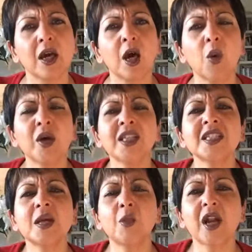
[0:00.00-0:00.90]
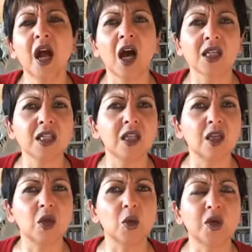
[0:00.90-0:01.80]
What is someone asking
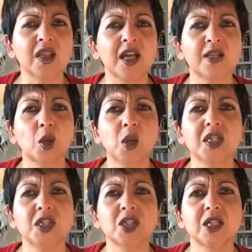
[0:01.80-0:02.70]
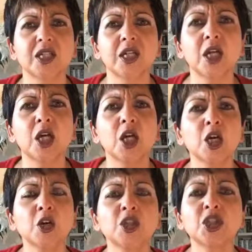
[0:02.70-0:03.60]
you with that question?
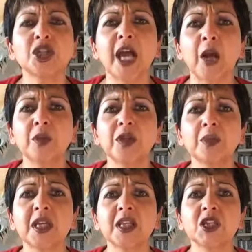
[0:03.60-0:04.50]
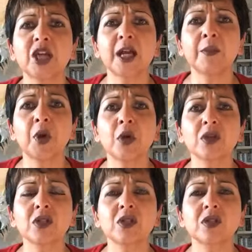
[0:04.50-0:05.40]
Could you share with me in the chat
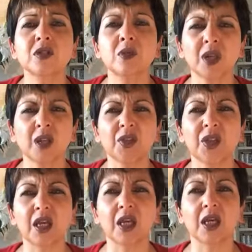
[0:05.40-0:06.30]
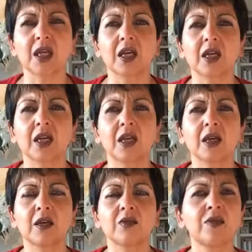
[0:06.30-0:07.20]
box? What do you think?
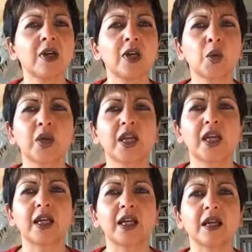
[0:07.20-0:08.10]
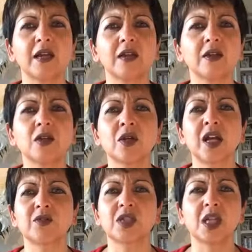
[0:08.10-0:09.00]
Very quickly. You don't have
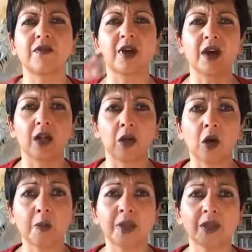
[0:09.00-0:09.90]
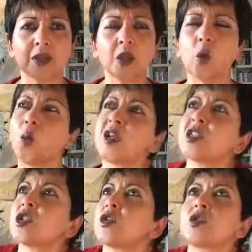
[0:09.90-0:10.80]
to say a lot, but, you know,
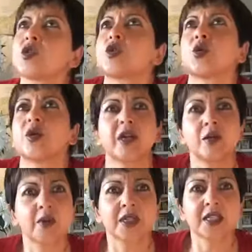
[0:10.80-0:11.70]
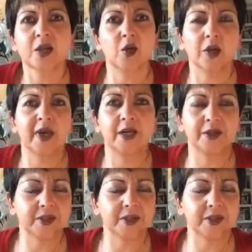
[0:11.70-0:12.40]
what's your story? What is that all about?